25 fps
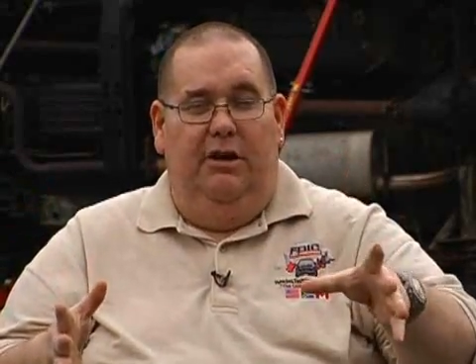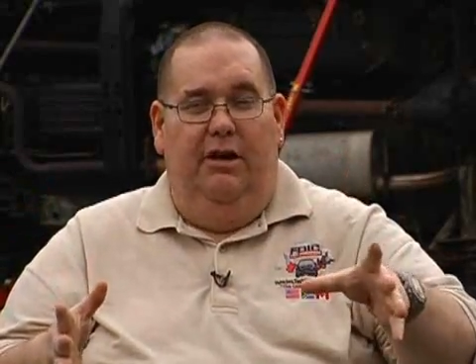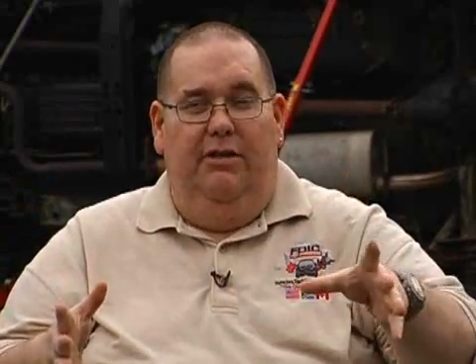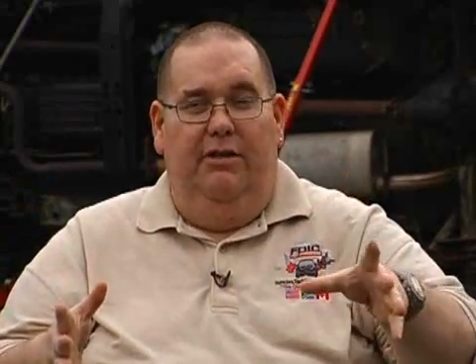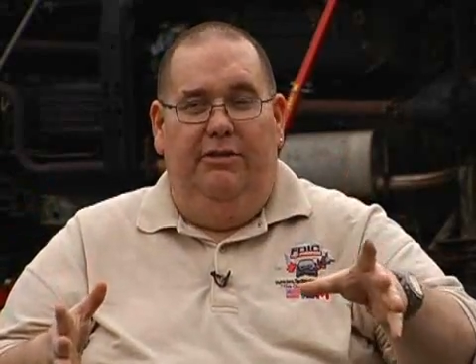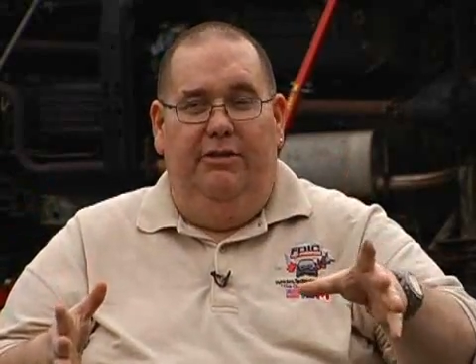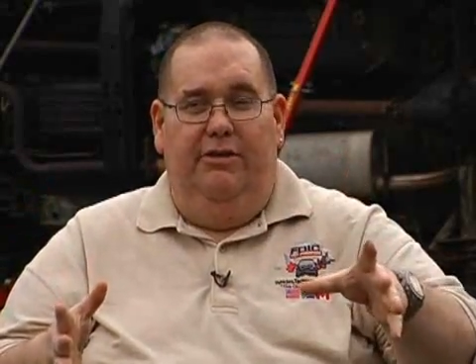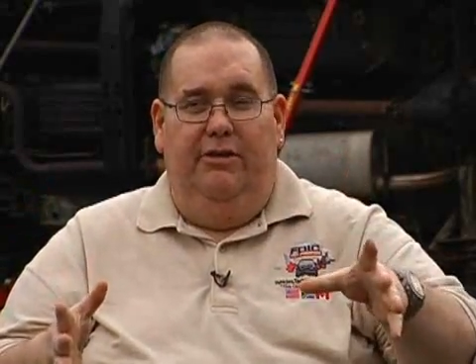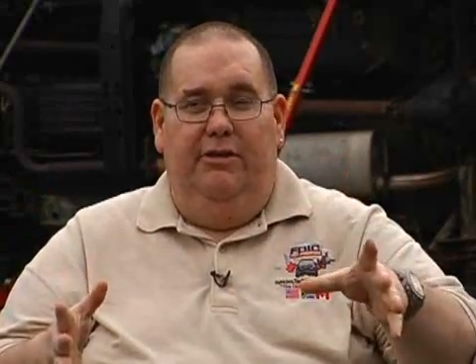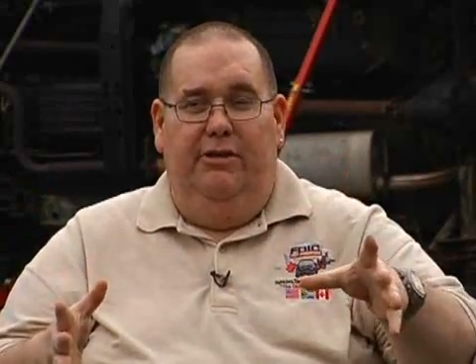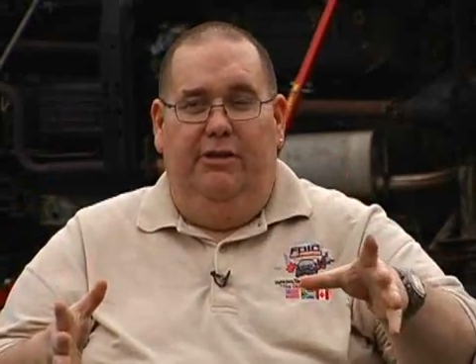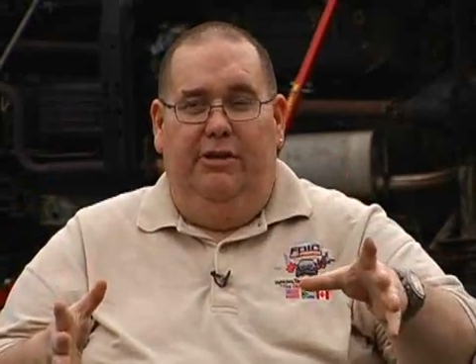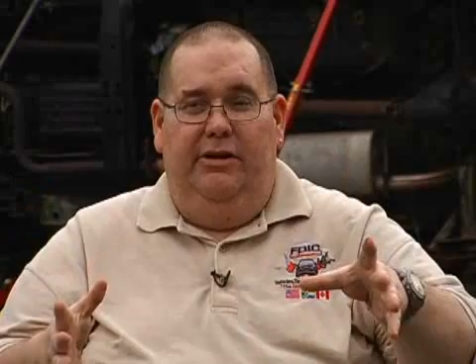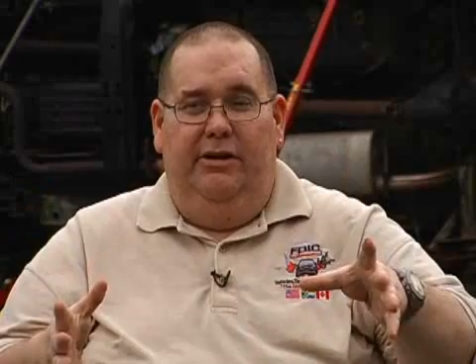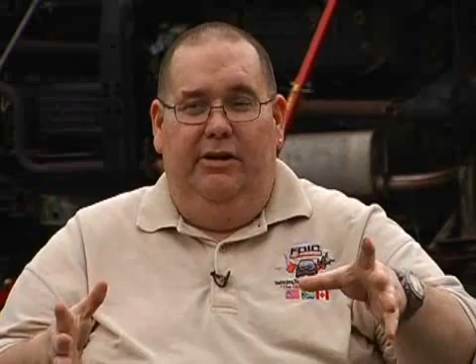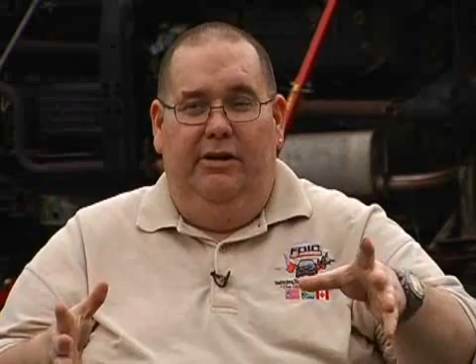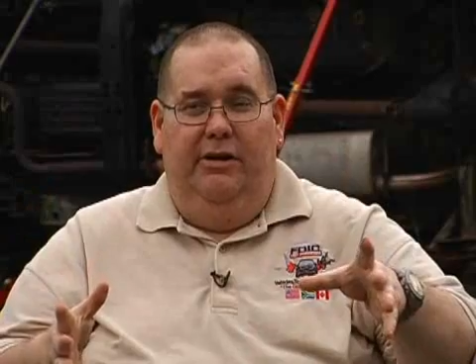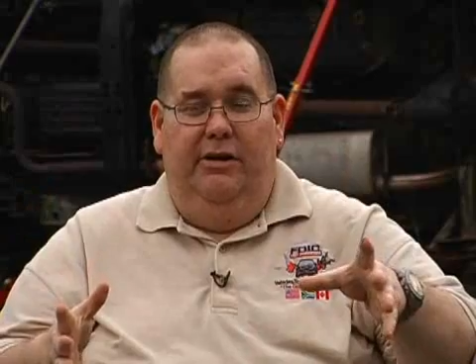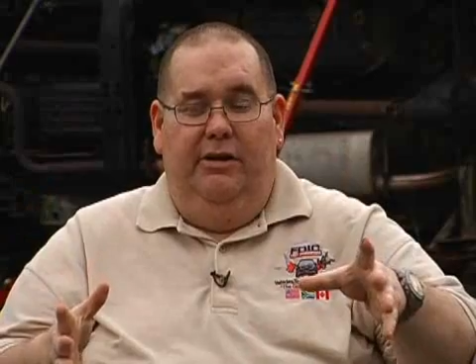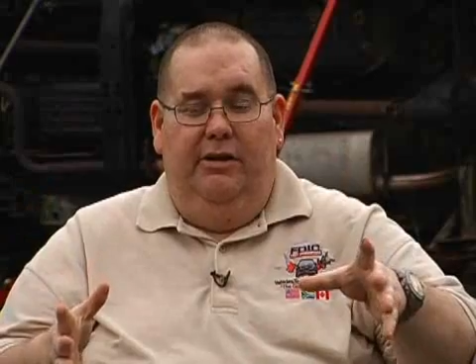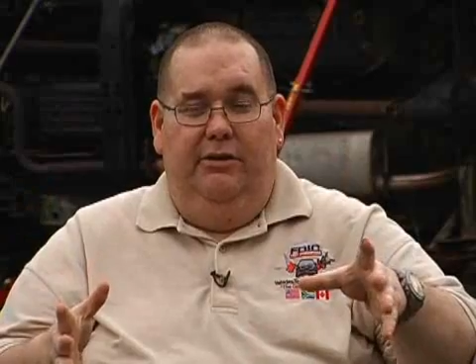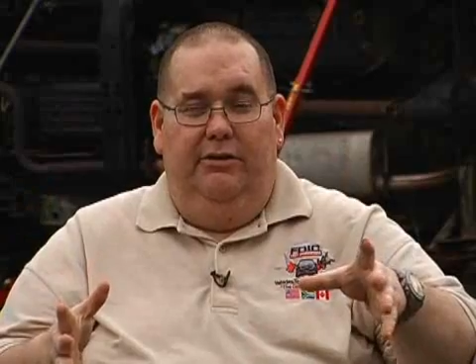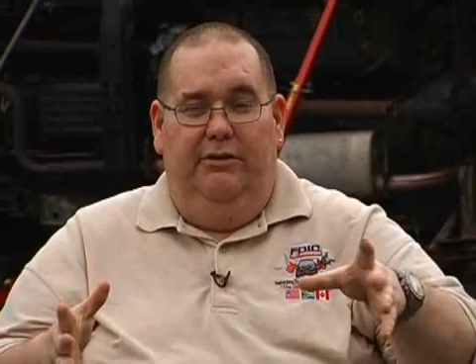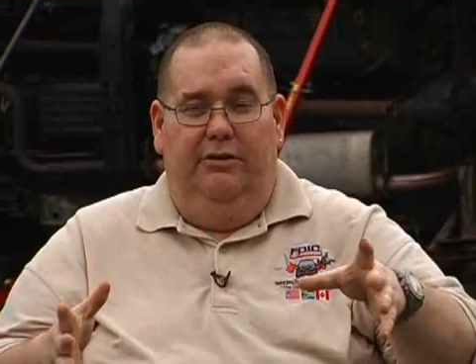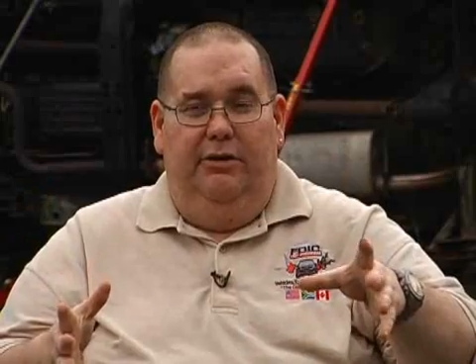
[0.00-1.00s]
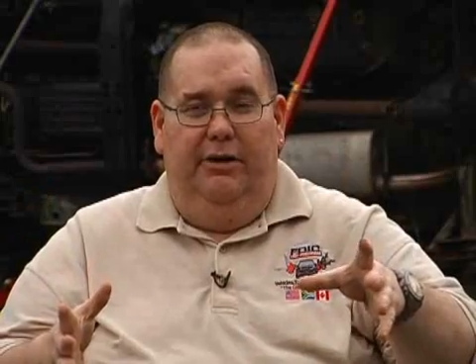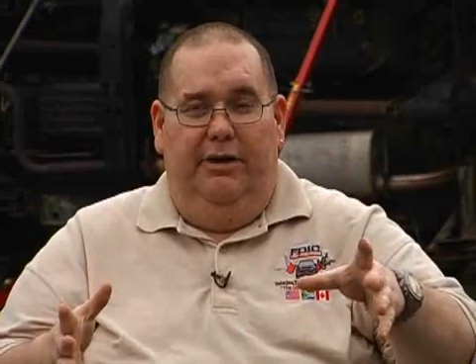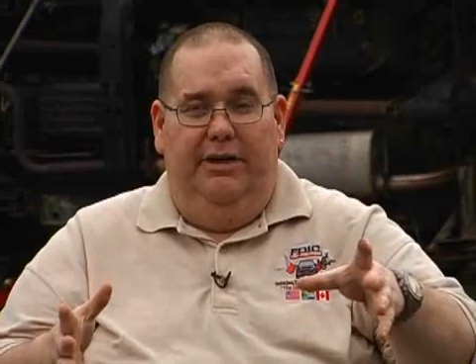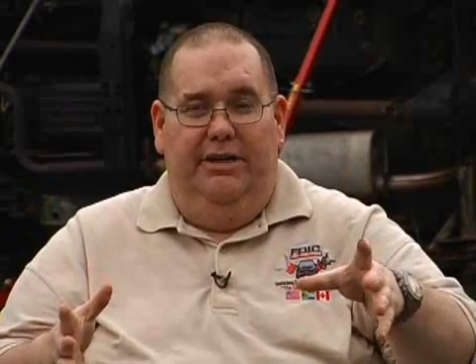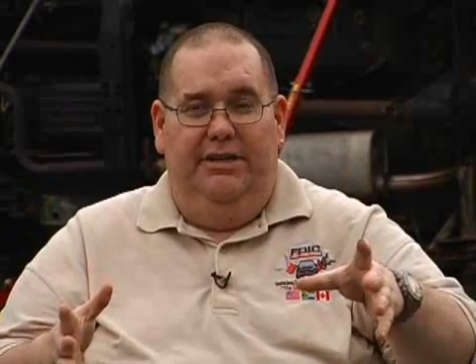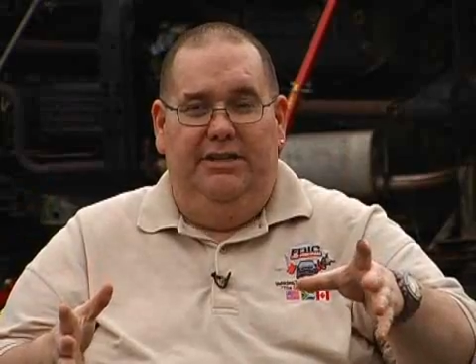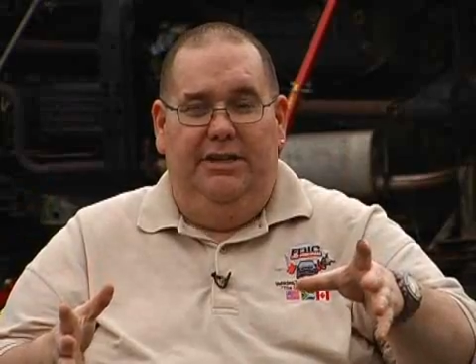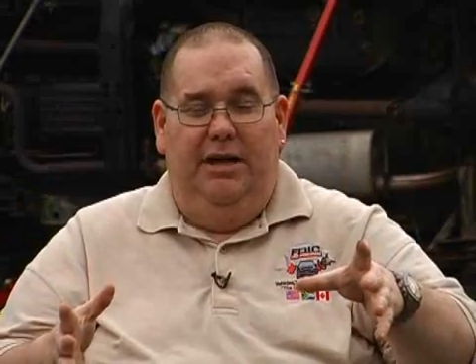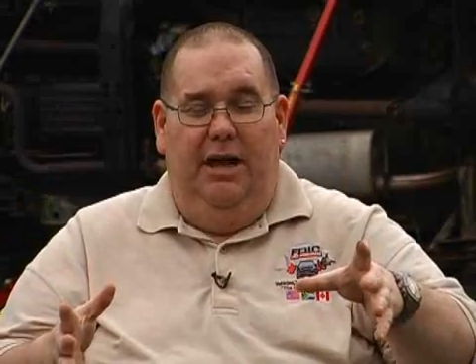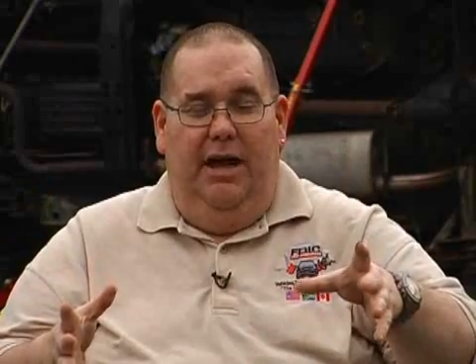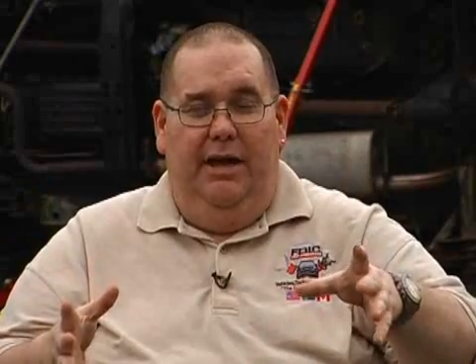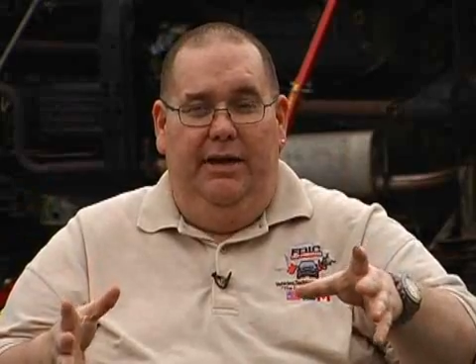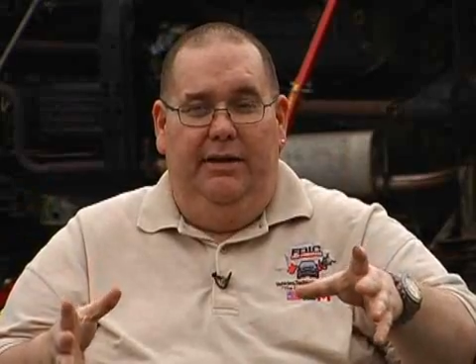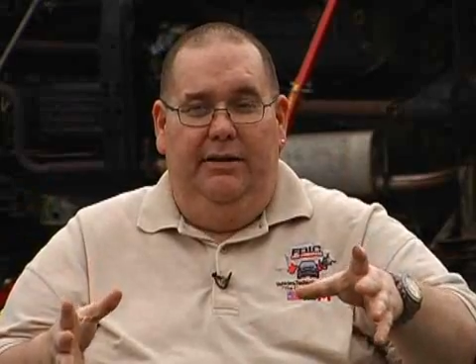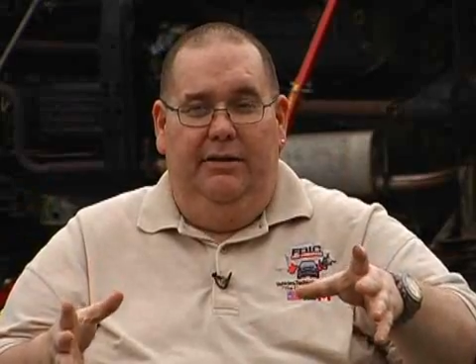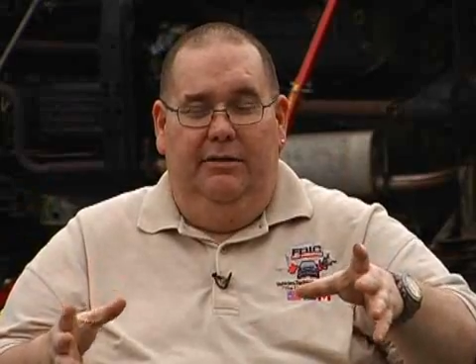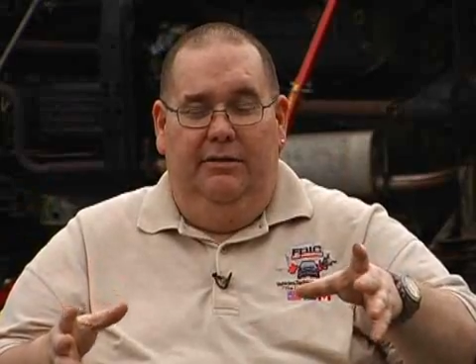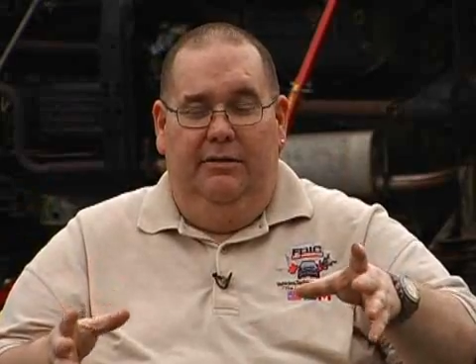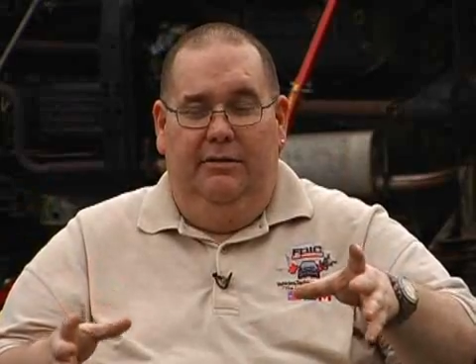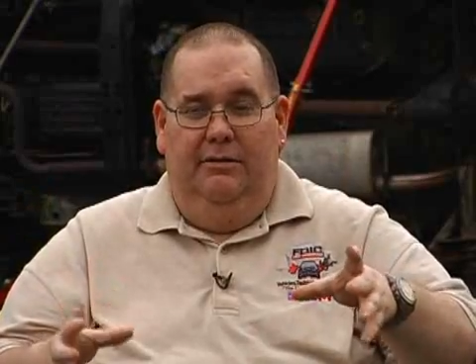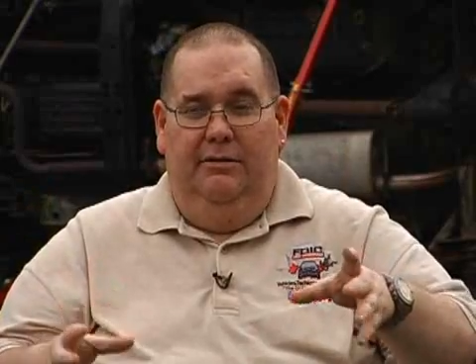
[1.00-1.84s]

on the dirty side